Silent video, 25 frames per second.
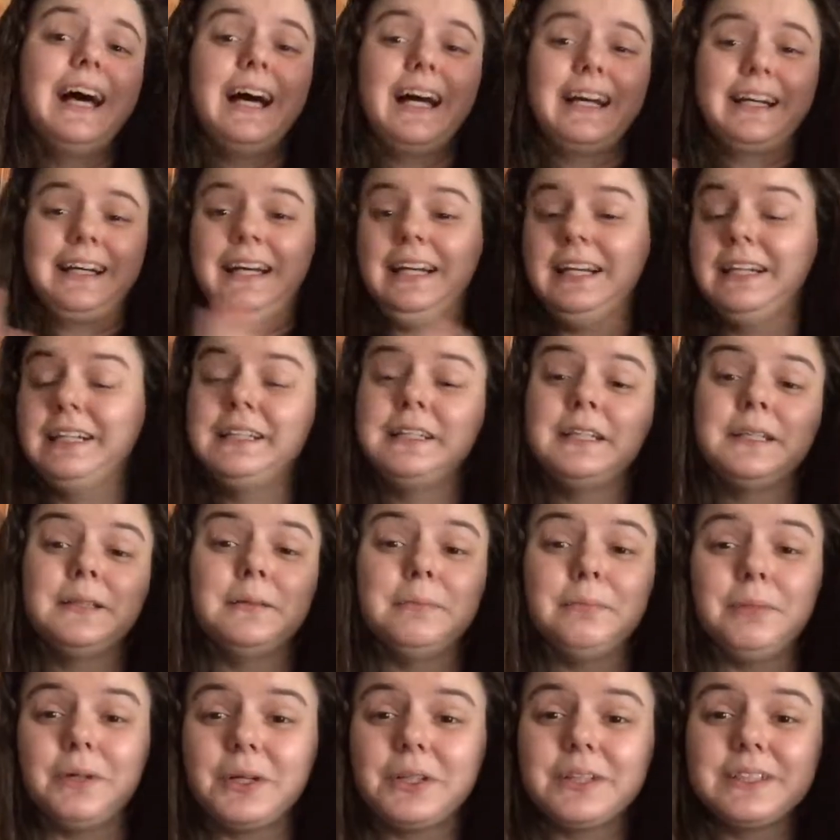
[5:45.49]
I got it in the
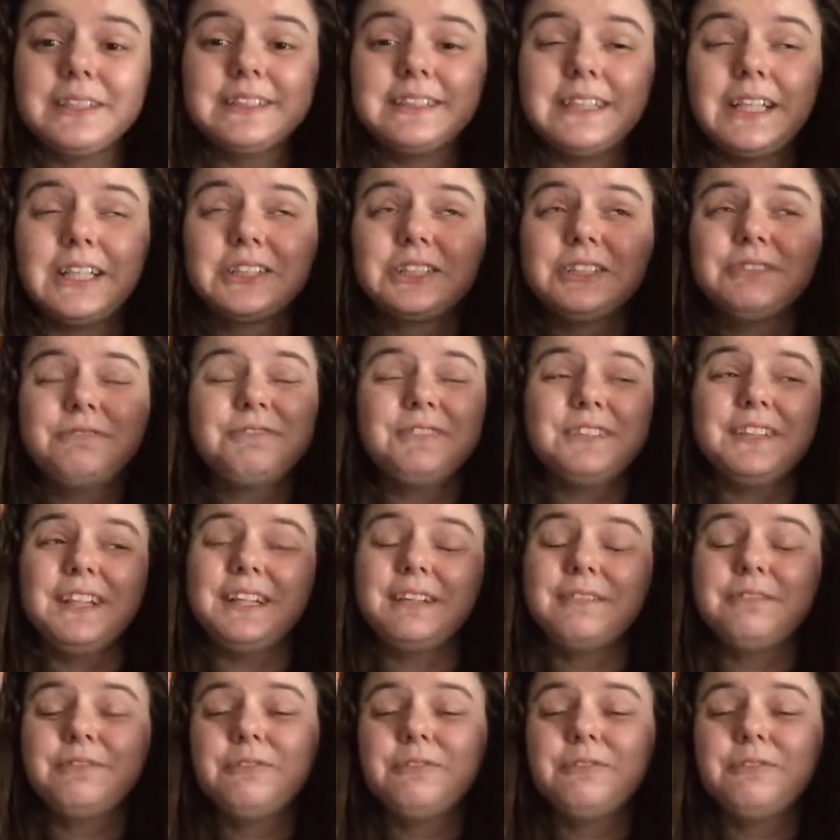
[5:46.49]
bargain section for like